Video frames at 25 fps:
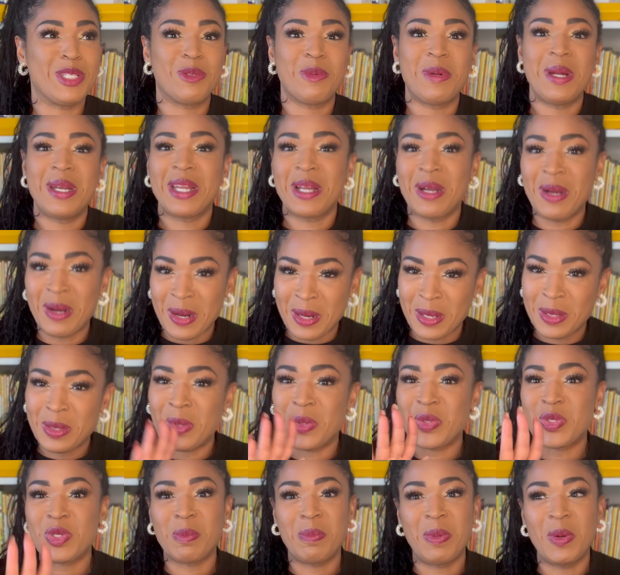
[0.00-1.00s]
are writing
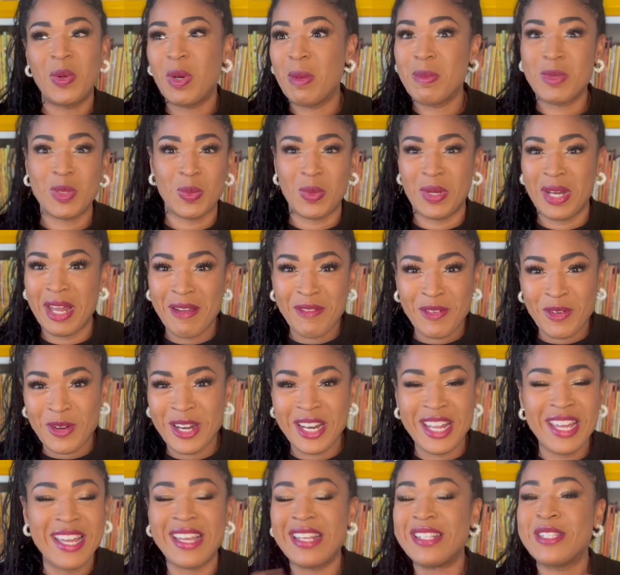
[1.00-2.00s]
articles or poems or whatever it
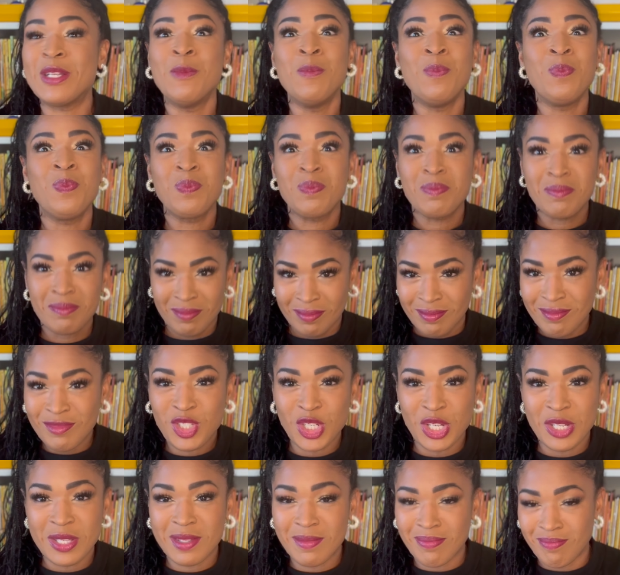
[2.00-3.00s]
is,
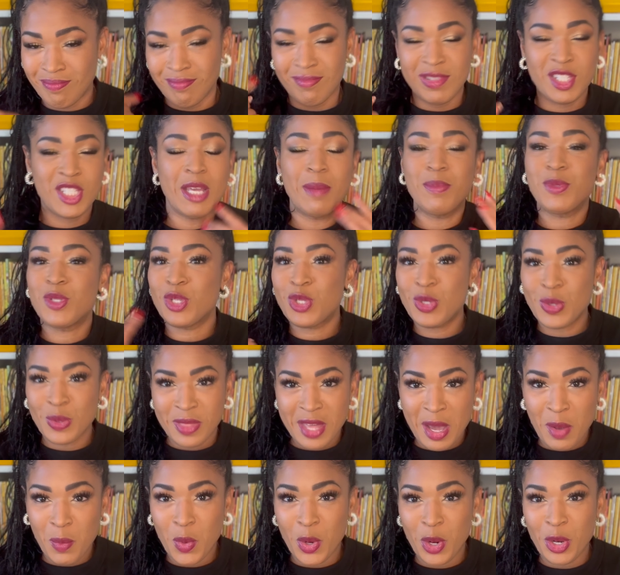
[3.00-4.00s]
just substitute
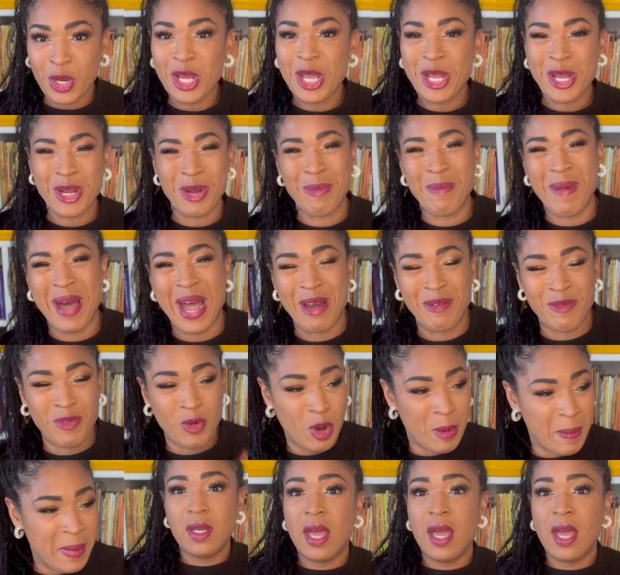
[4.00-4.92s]
that word in your mind for me.